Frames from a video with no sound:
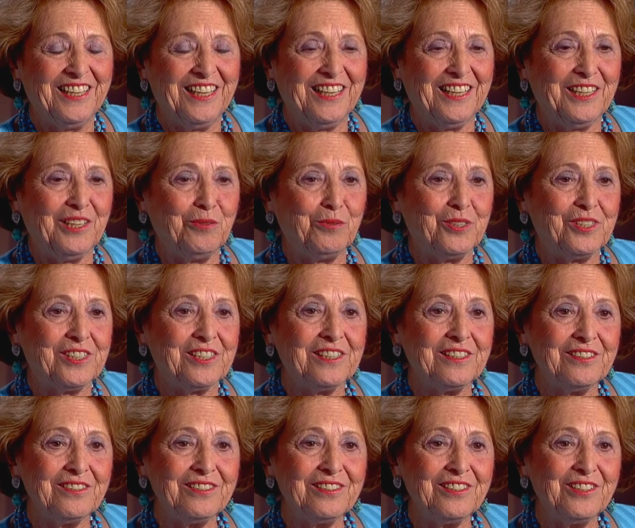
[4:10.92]
and he was,
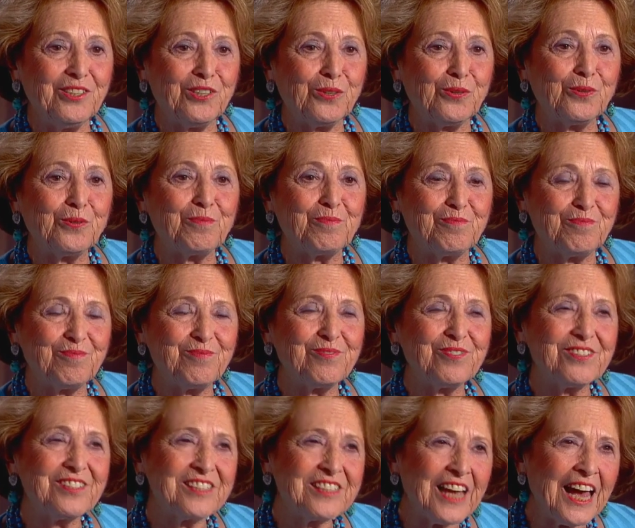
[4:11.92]
you know,
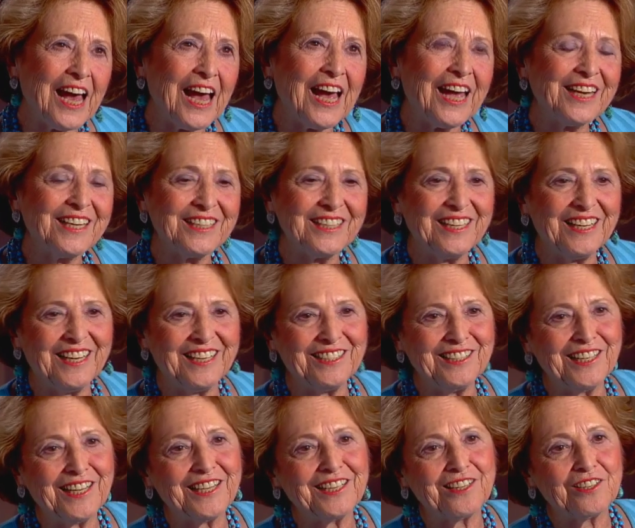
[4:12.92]
sad and
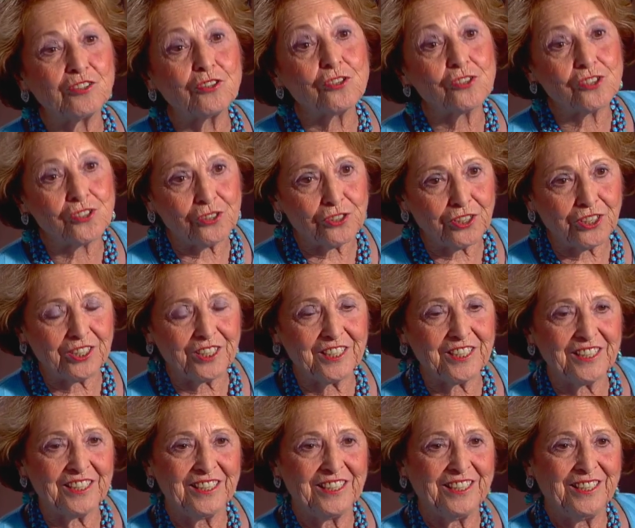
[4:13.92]
yet
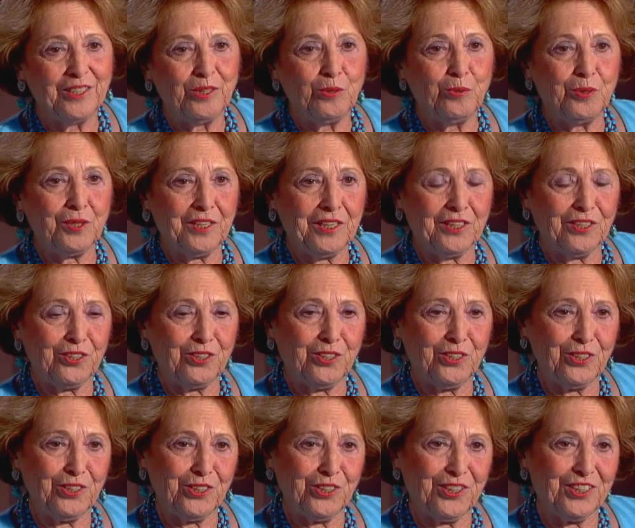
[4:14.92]
understood what had
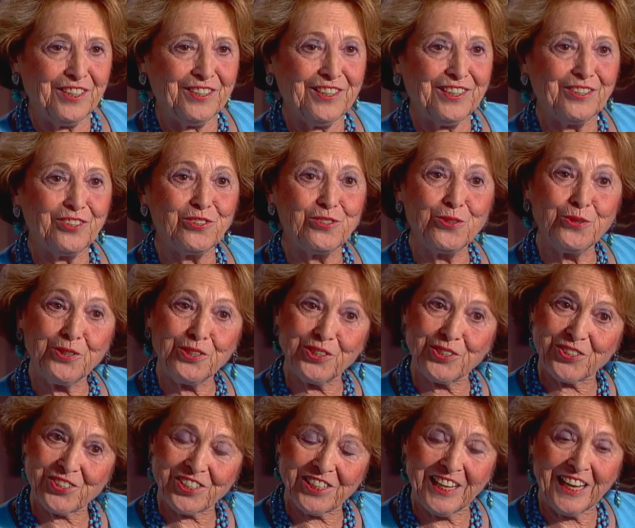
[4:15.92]
occurred. And then two
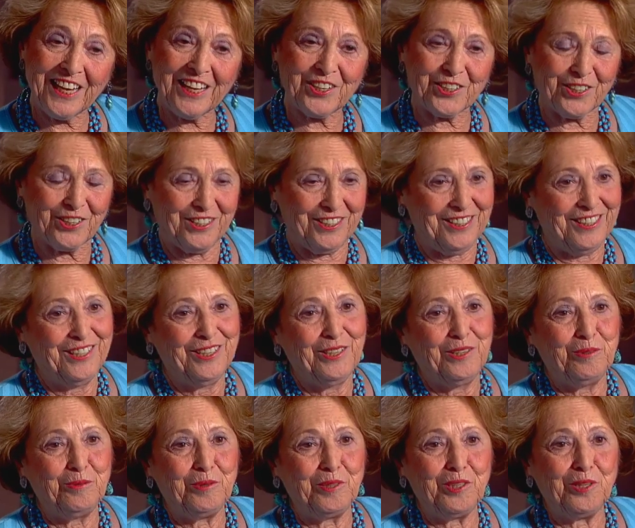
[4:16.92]
years later,
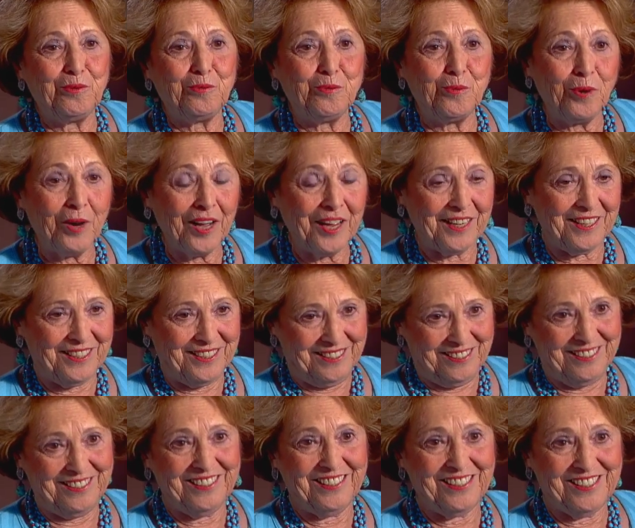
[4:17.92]
when he
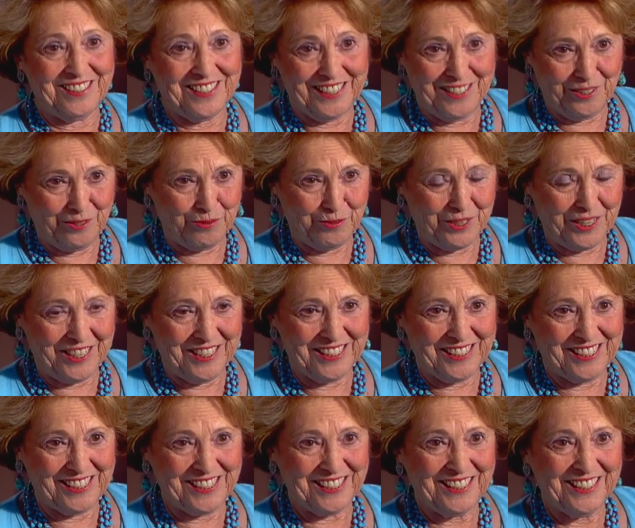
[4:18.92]
won the Senate
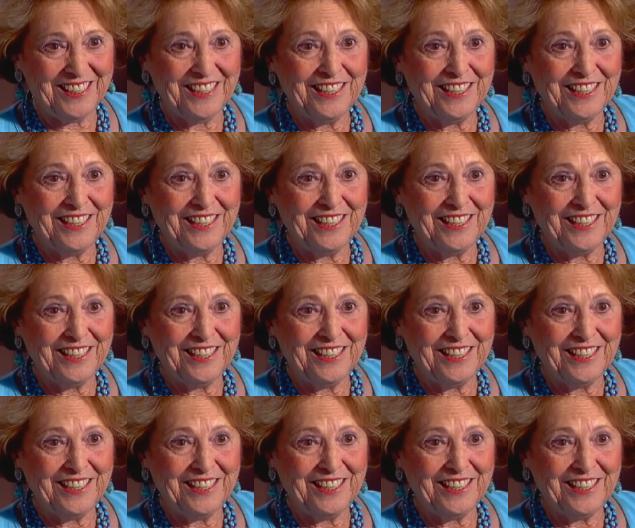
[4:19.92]
race.